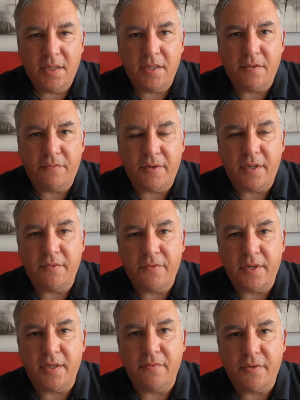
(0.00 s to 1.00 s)
He's very,
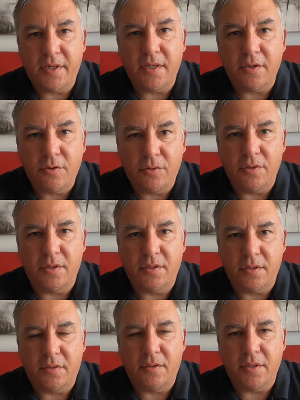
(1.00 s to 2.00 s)
very, very
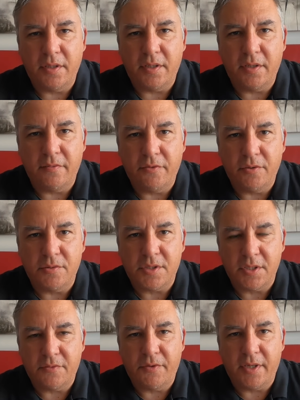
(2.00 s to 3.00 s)
good on gear reviews,
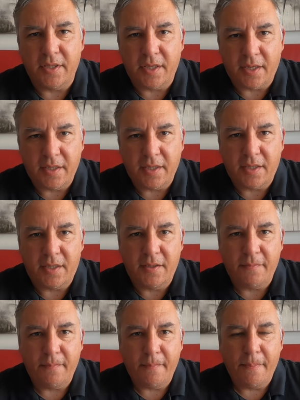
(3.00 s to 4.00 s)
he's very
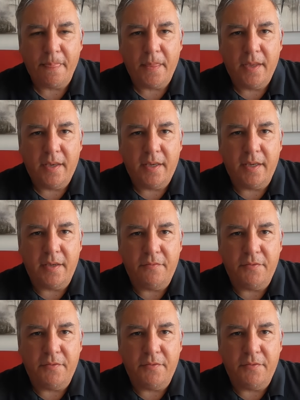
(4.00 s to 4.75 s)
technical. He